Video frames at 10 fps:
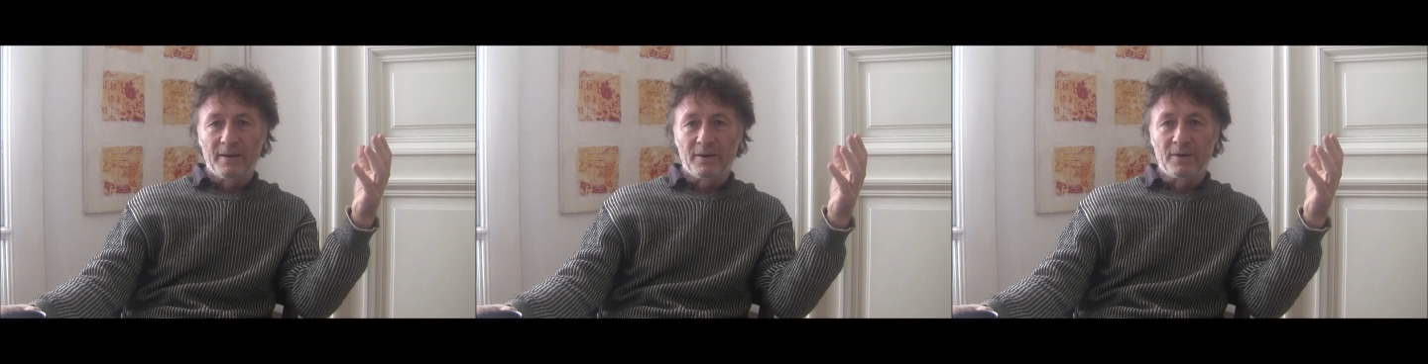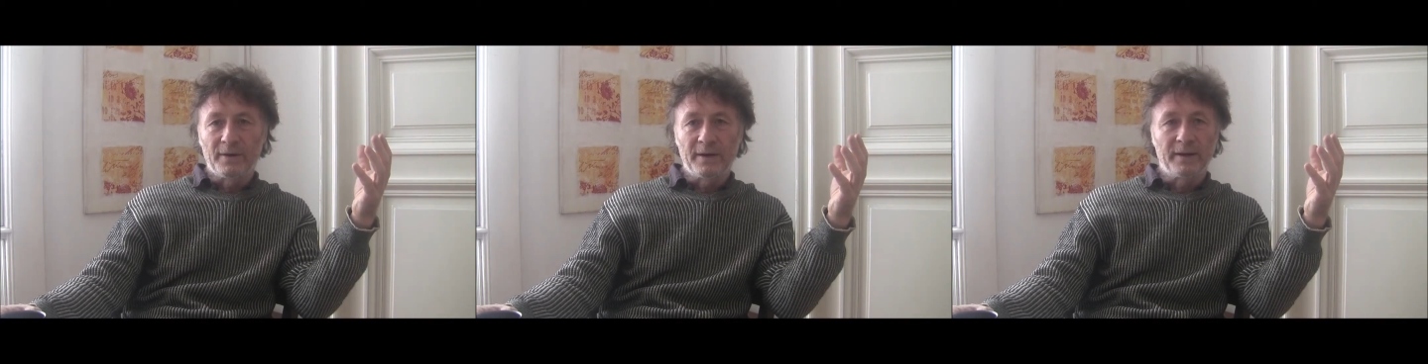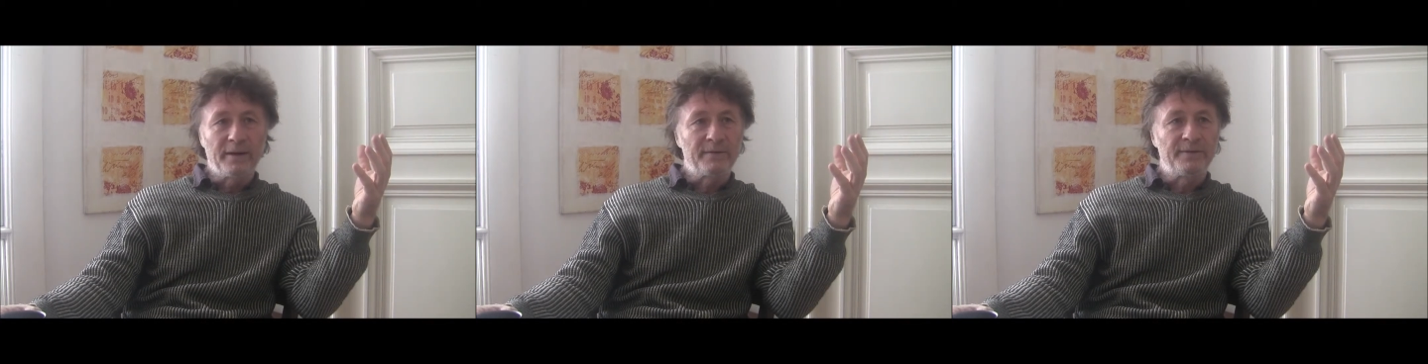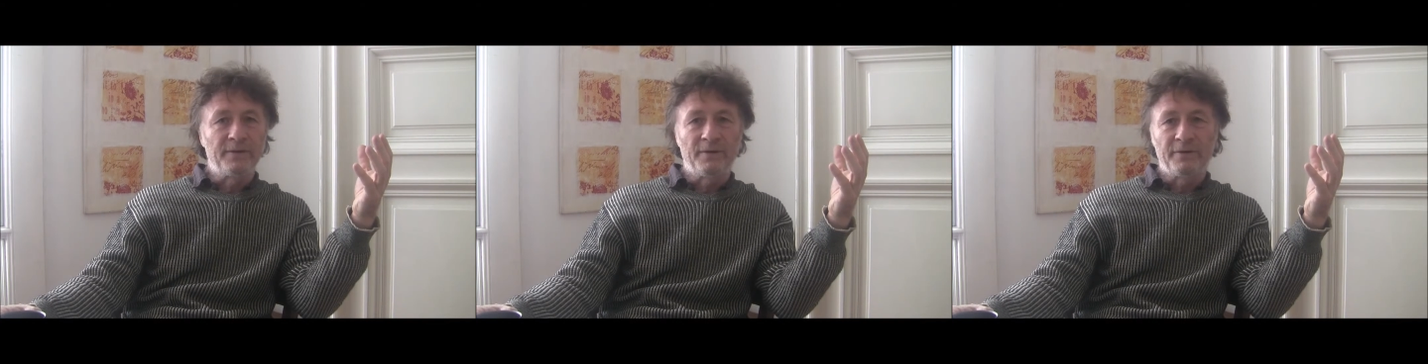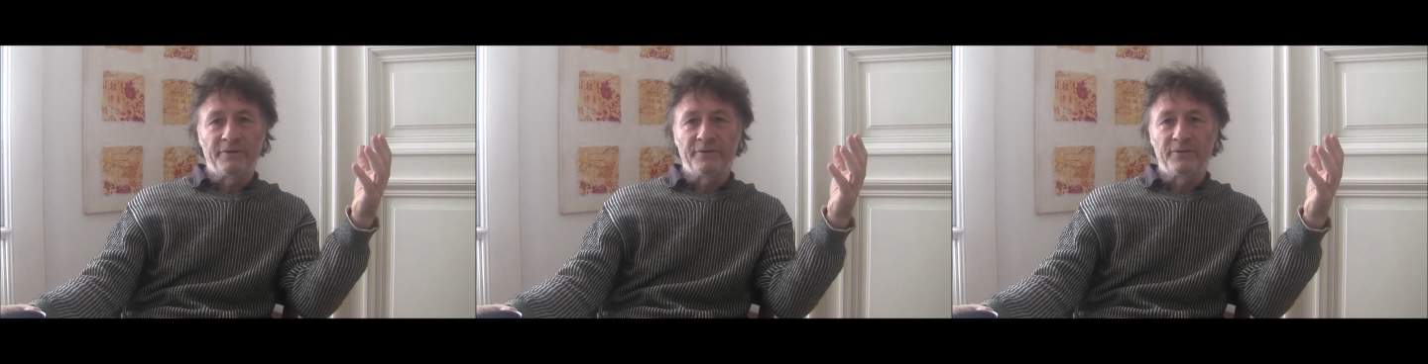looking at the
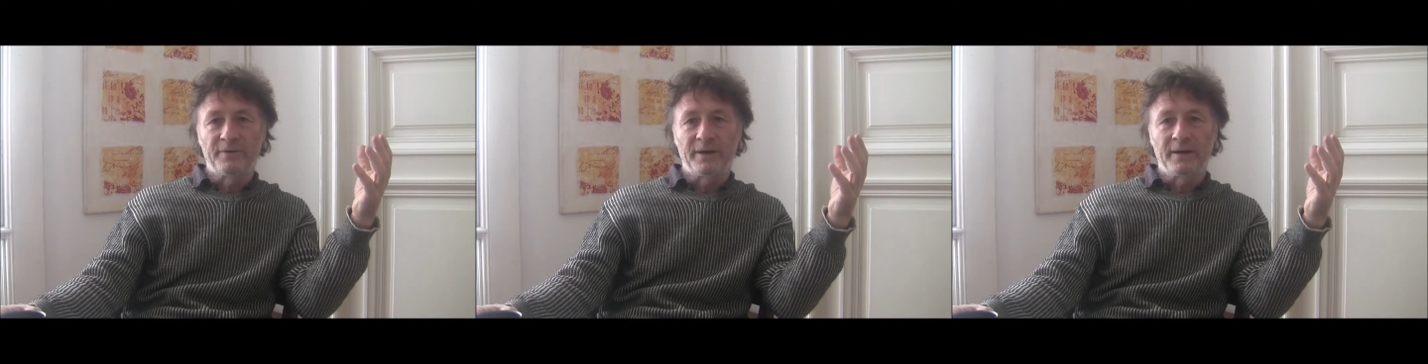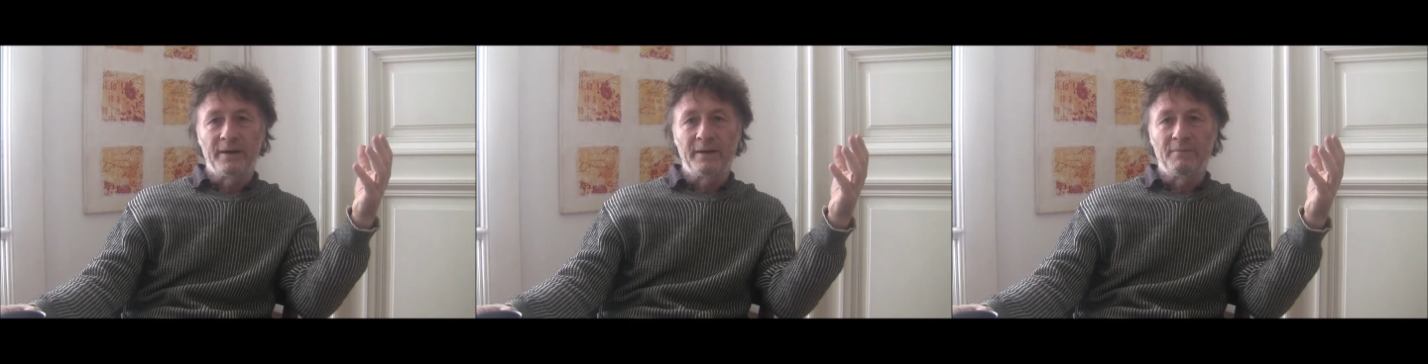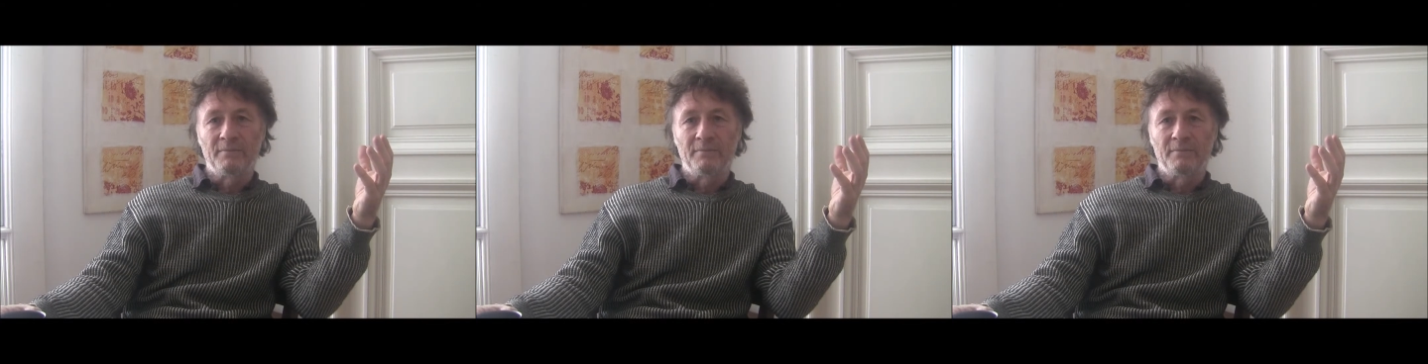earth today,